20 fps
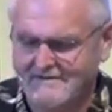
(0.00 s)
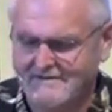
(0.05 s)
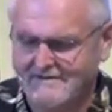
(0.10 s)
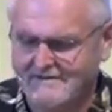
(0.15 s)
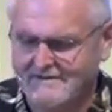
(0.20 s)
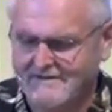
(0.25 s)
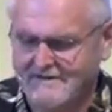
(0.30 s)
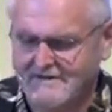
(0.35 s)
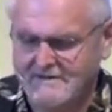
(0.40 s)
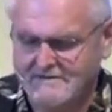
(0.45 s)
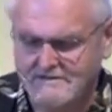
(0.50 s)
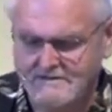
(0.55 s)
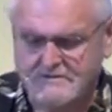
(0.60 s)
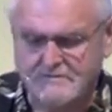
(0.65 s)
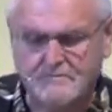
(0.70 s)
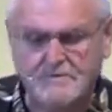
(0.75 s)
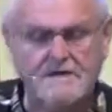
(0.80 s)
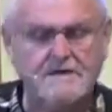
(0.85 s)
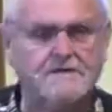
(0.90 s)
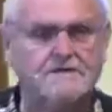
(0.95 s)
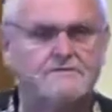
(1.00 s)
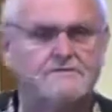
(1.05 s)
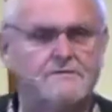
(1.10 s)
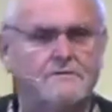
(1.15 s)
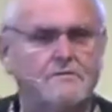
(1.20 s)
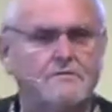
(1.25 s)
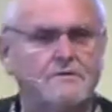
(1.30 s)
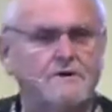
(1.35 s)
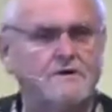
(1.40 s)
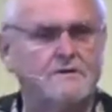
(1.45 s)
His peaceful
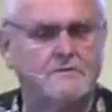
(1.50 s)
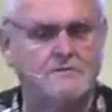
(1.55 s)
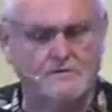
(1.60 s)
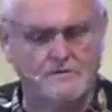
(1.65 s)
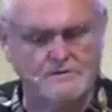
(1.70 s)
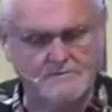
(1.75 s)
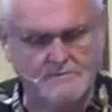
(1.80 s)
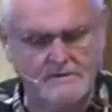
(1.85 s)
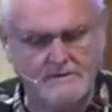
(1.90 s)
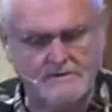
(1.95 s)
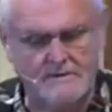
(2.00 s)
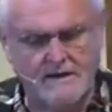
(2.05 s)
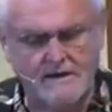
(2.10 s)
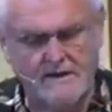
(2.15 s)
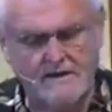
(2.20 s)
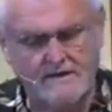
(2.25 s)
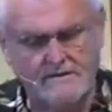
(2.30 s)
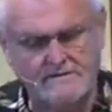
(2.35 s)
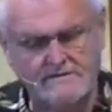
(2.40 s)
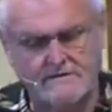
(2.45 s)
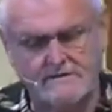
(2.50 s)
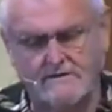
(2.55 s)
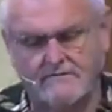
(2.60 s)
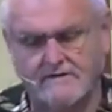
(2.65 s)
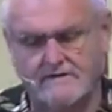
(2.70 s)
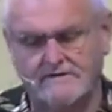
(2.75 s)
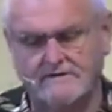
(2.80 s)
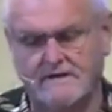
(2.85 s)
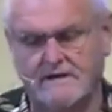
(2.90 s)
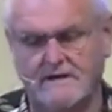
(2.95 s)
rhythm was because of
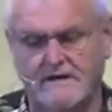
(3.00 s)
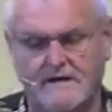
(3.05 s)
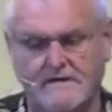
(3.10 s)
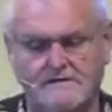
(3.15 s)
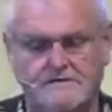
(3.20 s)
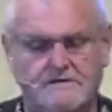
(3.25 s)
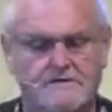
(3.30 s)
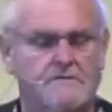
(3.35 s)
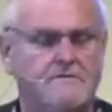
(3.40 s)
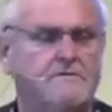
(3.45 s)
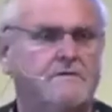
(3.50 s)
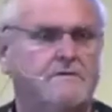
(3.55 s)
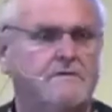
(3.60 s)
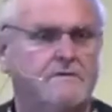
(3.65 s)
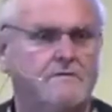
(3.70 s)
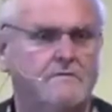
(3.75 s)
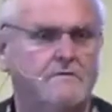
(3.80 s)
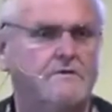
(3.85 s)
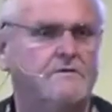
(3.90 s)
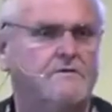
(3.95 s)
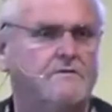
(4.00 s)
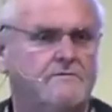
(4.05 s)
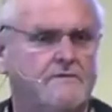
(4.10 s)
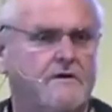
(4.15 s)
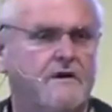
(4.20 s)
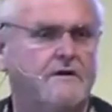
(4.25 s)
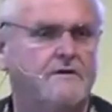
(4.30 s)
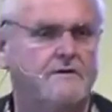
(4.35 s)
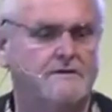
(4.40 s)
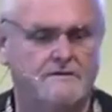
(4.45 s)
his connection with the
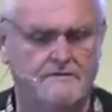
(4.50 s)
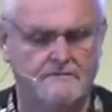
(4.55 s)
Father.